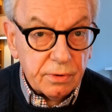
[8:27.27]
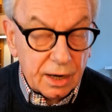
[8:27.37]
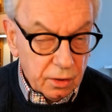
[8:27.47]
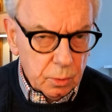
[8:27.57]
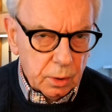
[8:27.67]
In
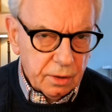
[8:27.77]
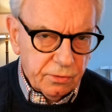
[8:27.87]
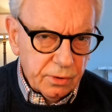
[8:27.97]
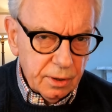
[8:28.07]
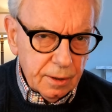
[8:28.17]
other words,
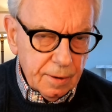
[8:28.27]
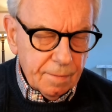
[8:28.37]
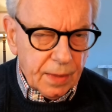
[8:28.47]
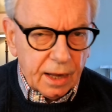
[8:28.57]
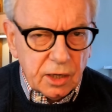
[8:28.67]

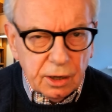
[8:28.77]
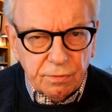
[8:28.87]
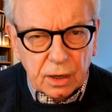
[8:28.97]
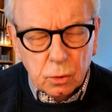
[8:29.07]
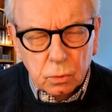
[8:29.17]
that
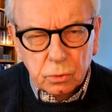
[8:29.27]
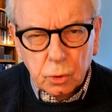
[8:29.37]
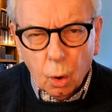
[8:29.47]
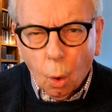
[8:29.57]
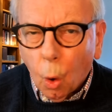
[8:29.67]
difficult,
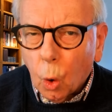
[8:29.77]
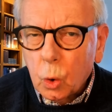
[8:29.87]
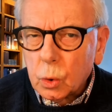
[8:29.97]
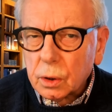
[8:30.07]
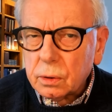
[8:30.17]

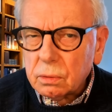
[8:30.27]
awkward,